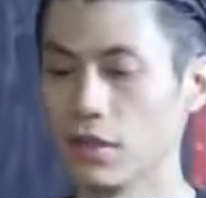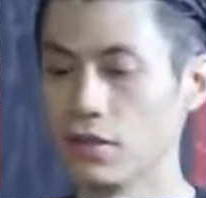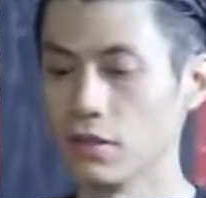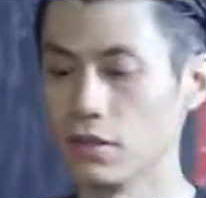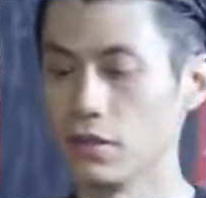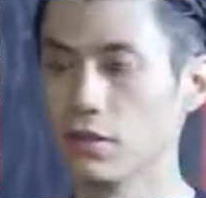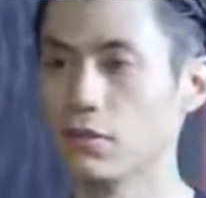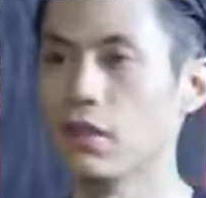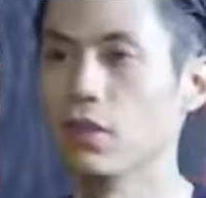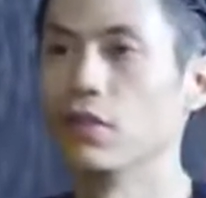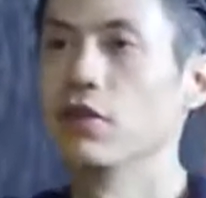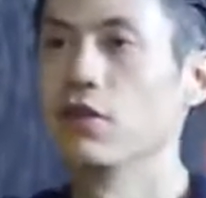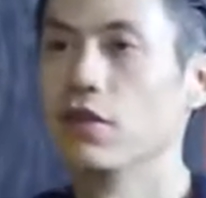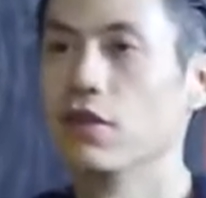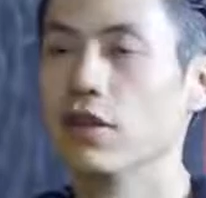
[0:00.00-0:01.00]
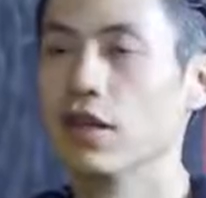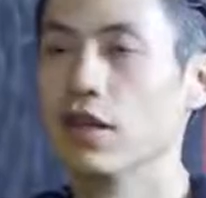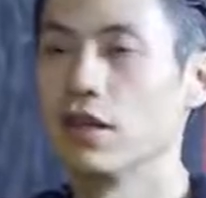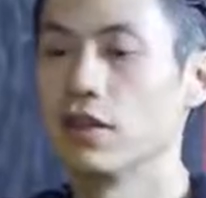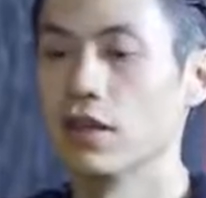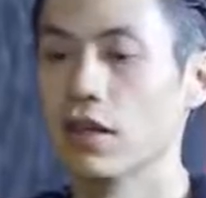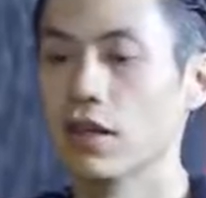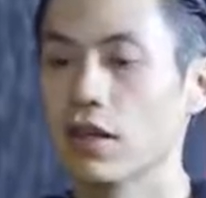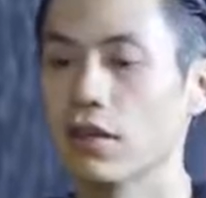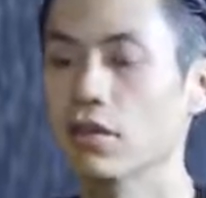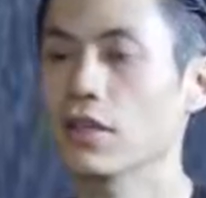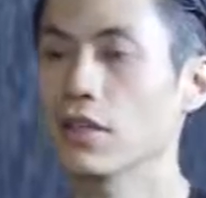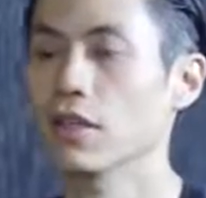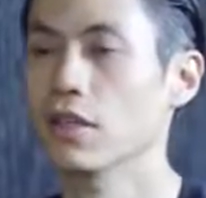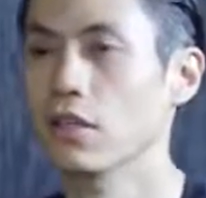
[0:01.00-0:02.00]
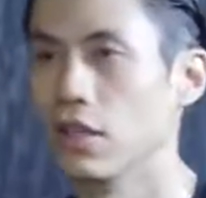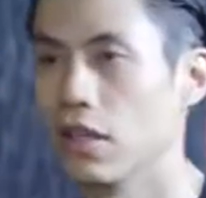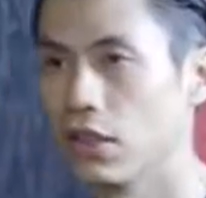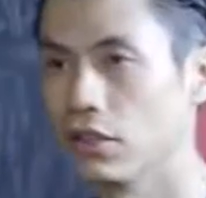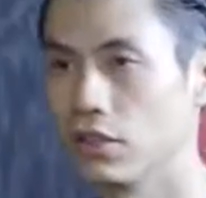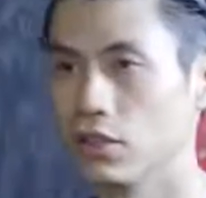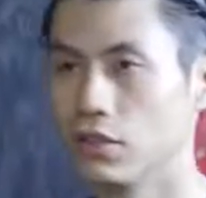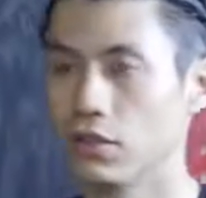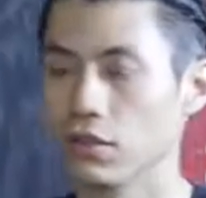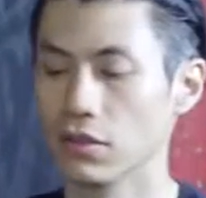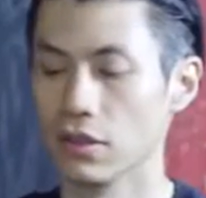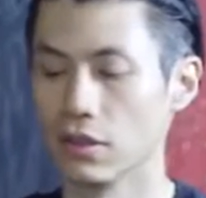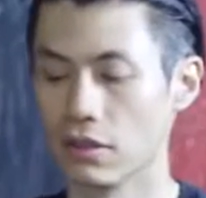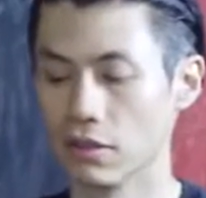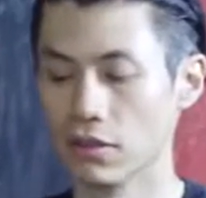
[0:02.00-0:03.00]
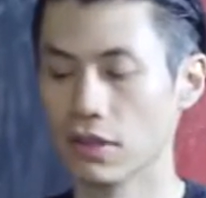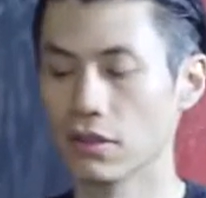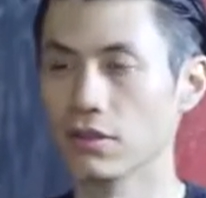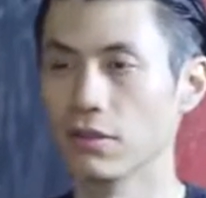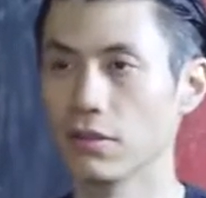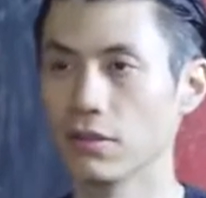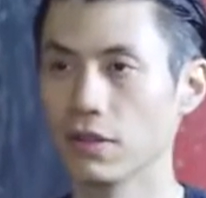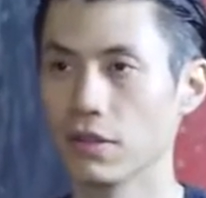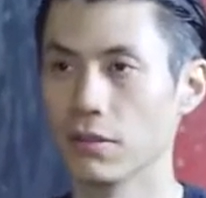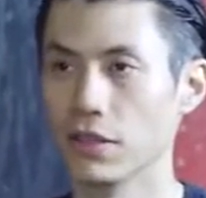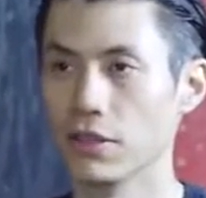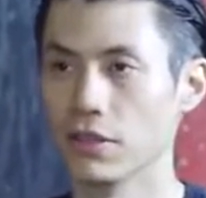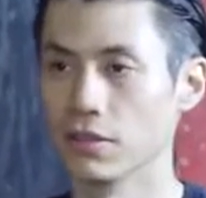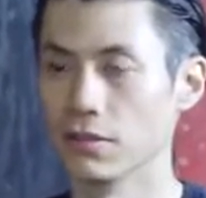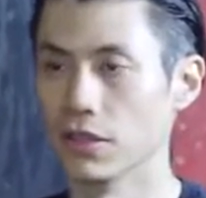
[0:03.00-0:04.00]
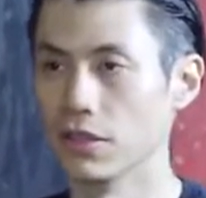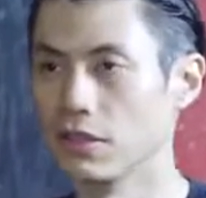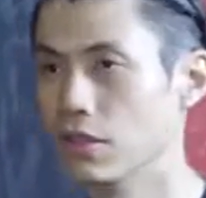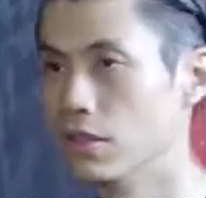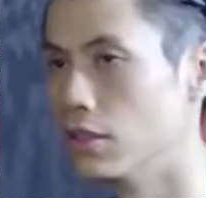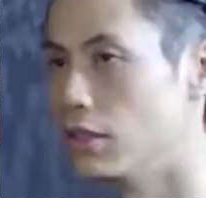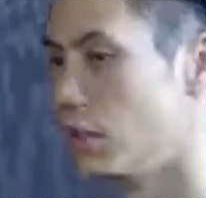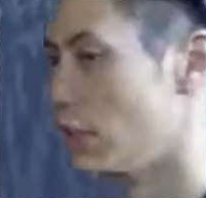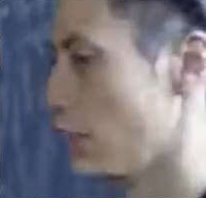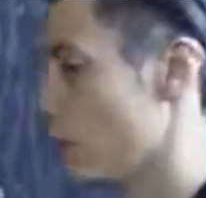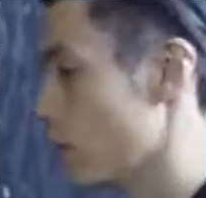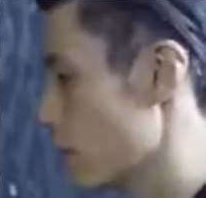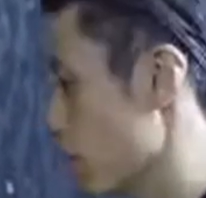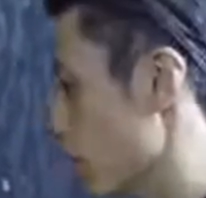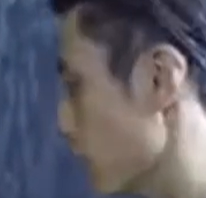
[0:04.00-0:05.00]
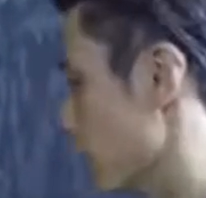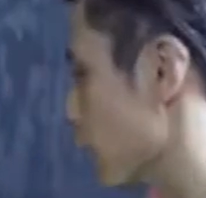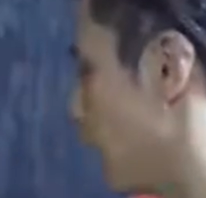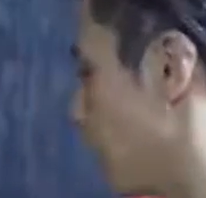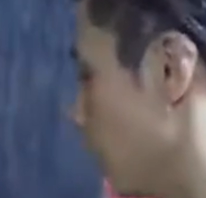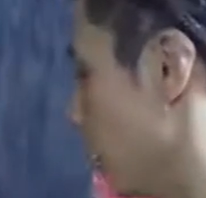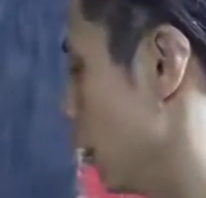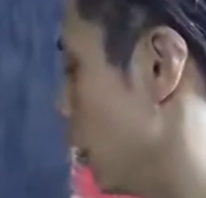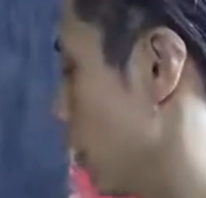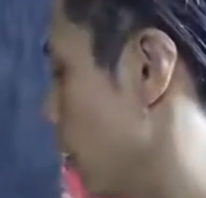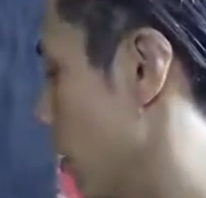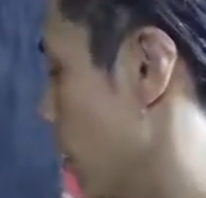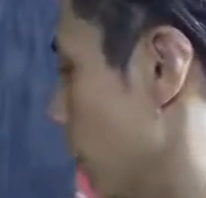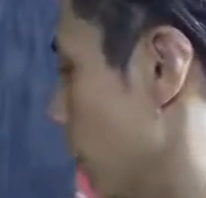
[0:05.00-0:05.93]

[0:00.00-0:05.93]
sao, you don't want to fully extend out. They actually only go out about this much. From the side, they only go